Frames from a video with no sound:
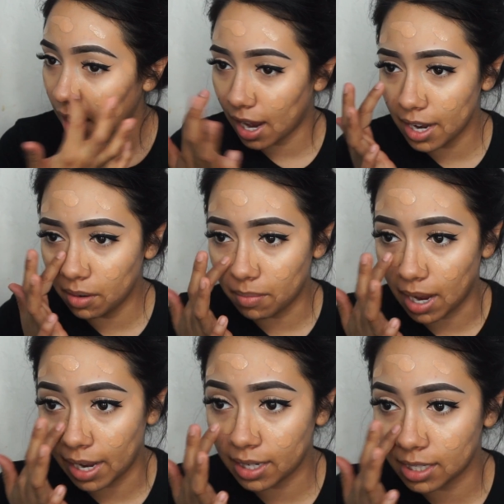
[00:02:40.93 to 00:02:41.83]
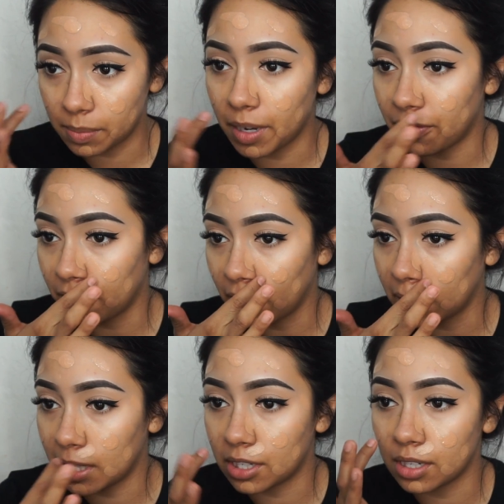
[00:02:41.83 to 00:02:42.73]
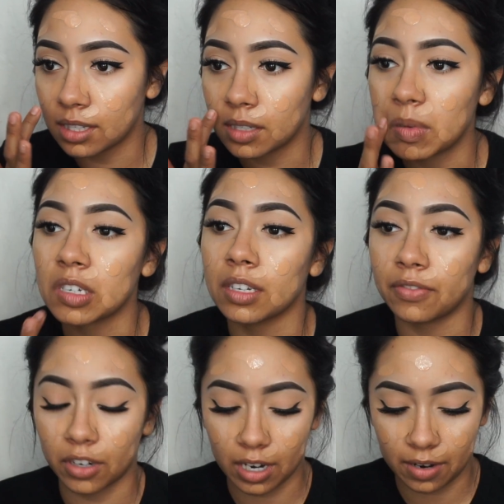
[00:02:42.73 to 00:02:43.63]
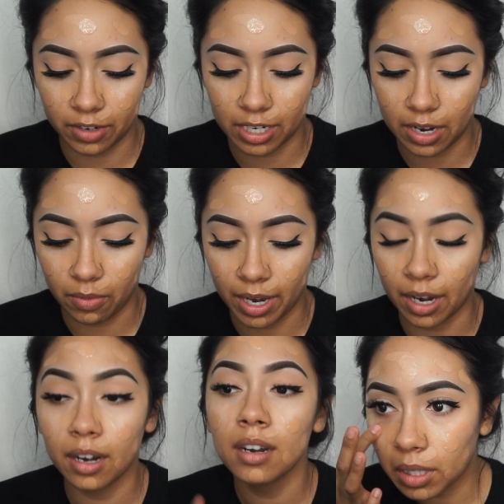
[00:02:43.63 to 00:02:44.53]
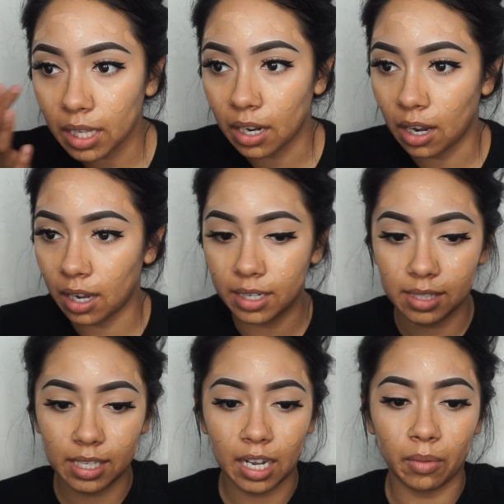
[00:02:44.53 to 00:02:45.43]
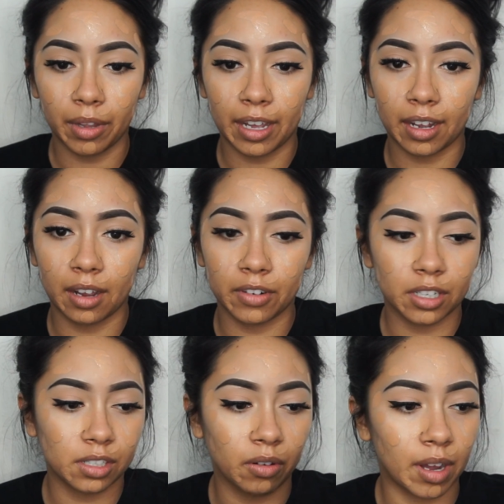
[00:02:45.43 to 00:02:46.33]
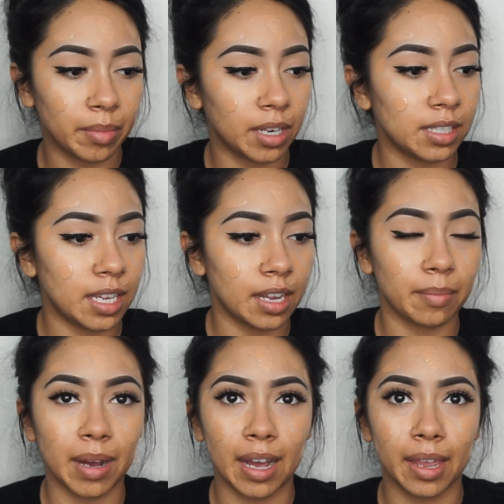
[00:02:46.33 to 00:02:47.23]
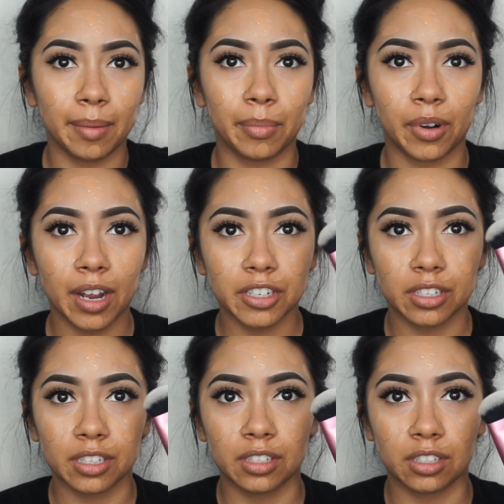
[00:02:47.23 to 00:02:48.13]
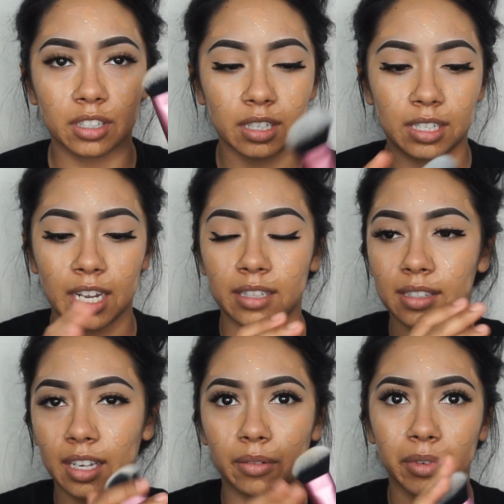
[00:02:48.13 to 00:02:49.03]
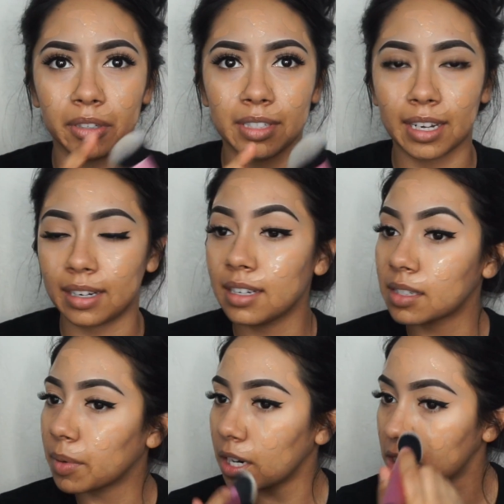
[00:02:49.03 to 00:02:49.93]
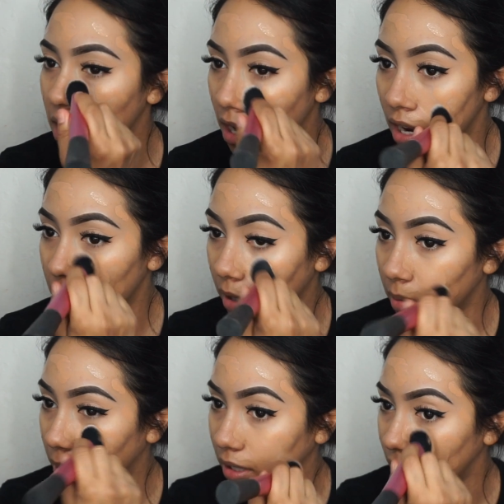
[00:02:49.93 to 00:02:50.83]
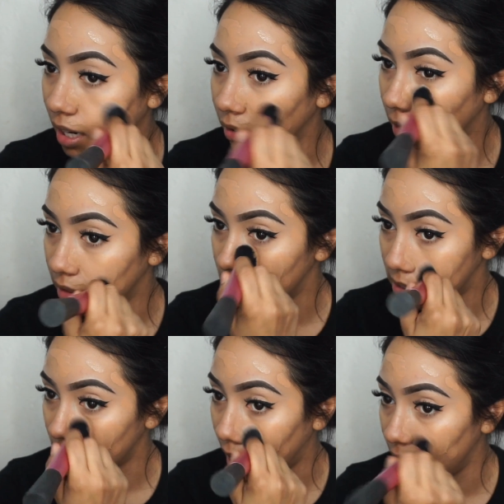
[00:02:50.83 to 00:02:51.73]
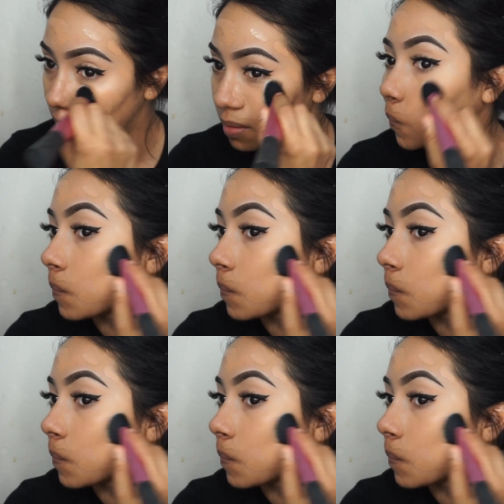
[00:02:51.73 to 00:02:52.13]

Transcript: I don't mind SPF in foundations, especially for everyday wear. Put that on and see how well that covers. So I'm going to take my brush. This is just a dense, like, Real Techniques brush. I'm going to blend it out on this side.